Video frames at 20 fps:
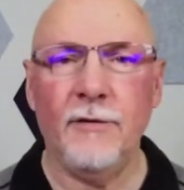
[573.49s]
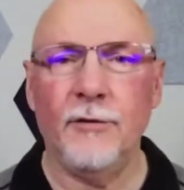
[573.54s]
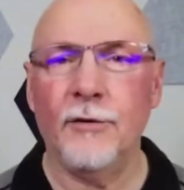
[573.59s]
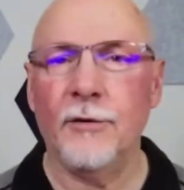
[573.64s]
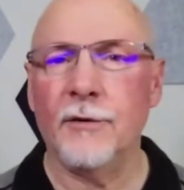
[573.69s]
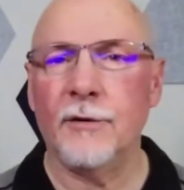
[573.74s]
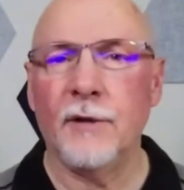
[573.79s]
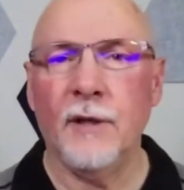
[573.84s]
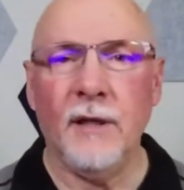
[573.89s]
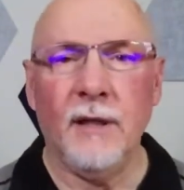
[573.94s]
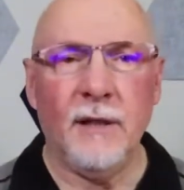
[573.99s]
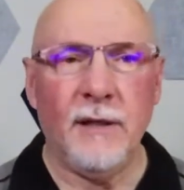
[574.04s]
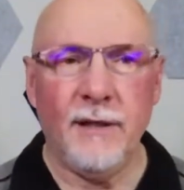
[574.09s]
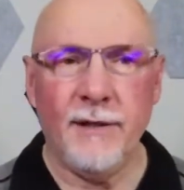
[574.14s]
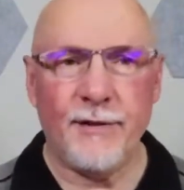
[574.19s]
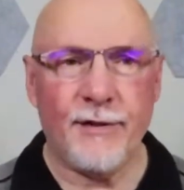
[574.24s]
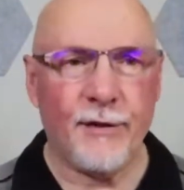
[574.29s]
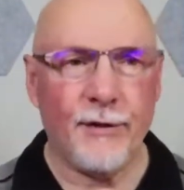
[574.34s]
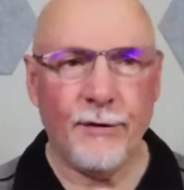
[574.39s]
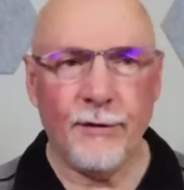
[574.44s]
Or
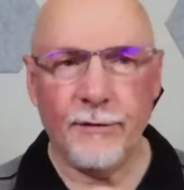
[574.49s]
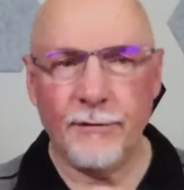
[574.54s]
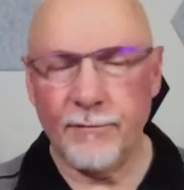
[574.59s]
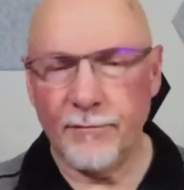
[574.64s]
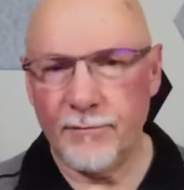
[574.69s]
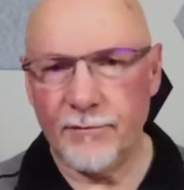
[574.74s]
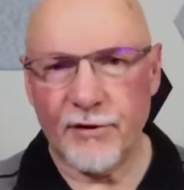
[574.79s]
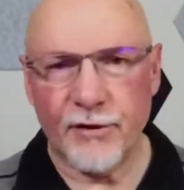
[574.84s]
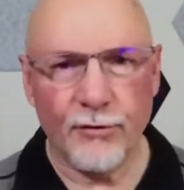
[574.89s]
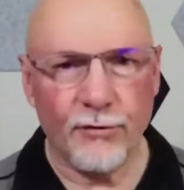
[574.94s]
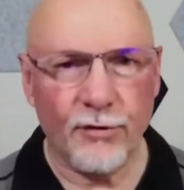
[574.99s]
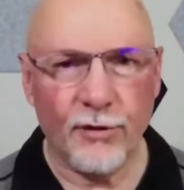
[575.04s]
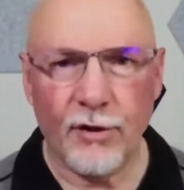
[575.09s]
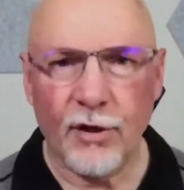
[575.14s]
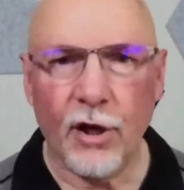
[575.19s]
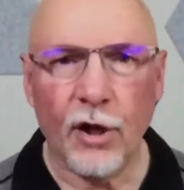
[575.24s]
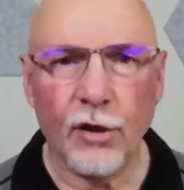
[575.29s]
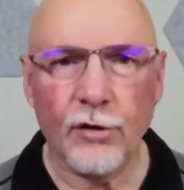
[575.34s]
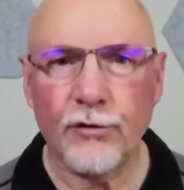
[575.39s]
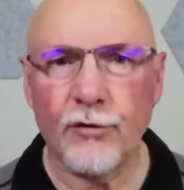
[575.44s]
is there certain
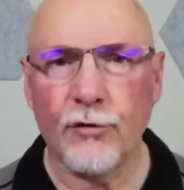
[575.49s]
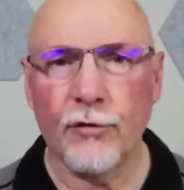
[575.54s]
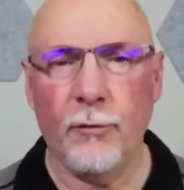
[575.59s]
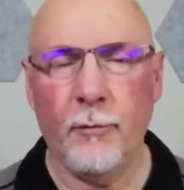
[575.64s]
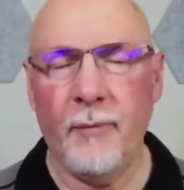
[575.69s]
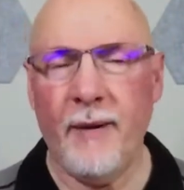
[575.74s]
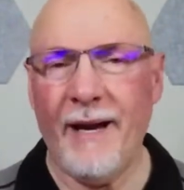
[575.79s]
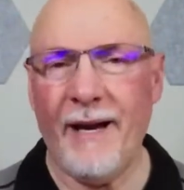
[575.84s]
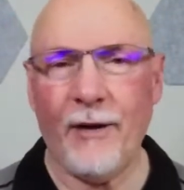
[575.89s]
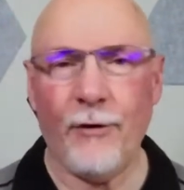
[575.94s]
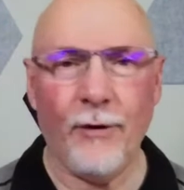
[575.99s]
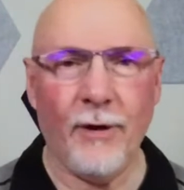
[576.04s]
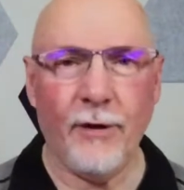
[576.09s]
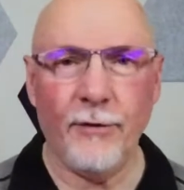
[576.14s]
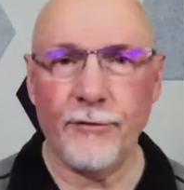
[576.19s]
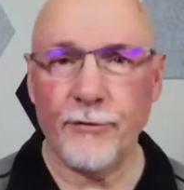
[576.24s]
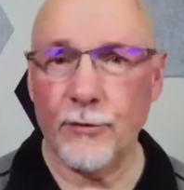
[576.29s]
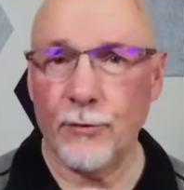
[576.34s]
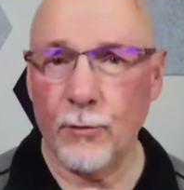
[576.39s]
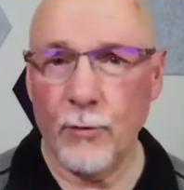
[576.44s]
cultural
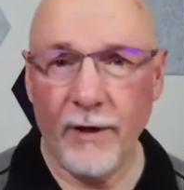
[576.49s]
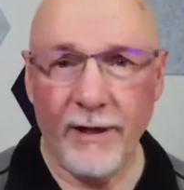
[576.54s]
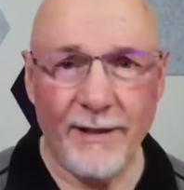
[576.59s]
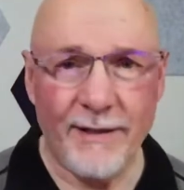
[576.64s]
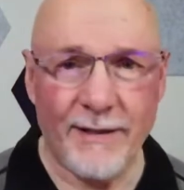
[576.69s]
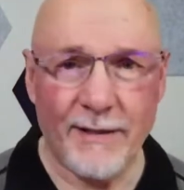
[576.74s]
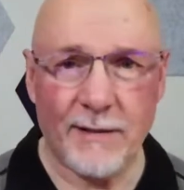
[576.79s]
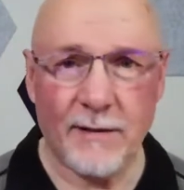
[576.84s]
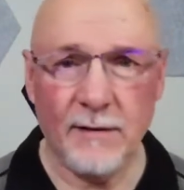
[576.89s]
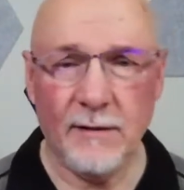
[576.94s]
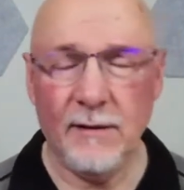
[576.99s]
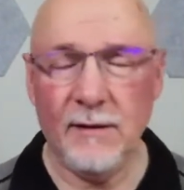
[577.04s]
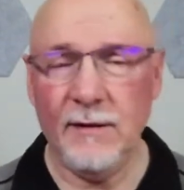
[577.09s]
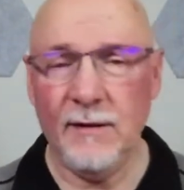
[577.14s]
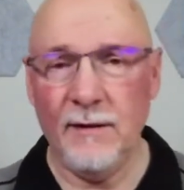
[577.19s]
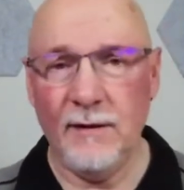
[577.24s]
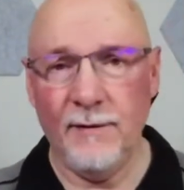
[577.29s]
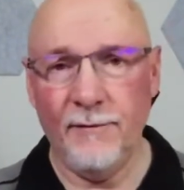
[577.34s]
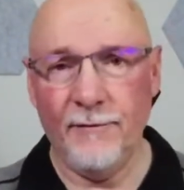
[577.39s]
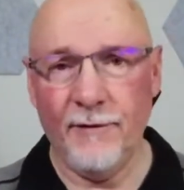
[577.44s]
backgrounds or race
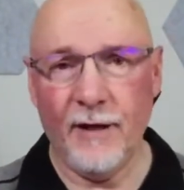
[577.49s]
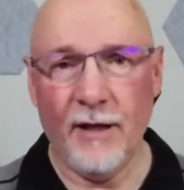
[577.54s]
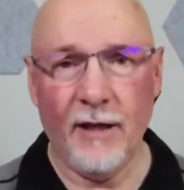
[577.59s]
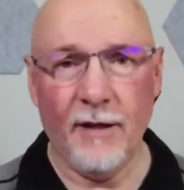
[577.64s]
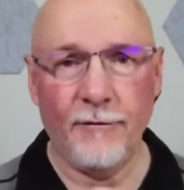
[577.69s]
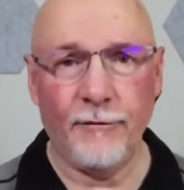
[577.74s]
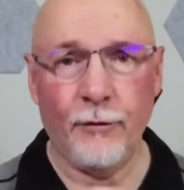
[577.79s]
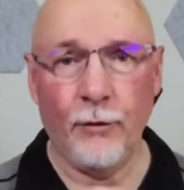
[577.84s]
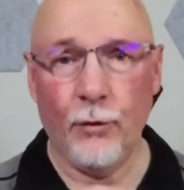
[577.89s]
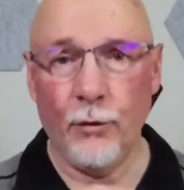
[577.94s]
involved?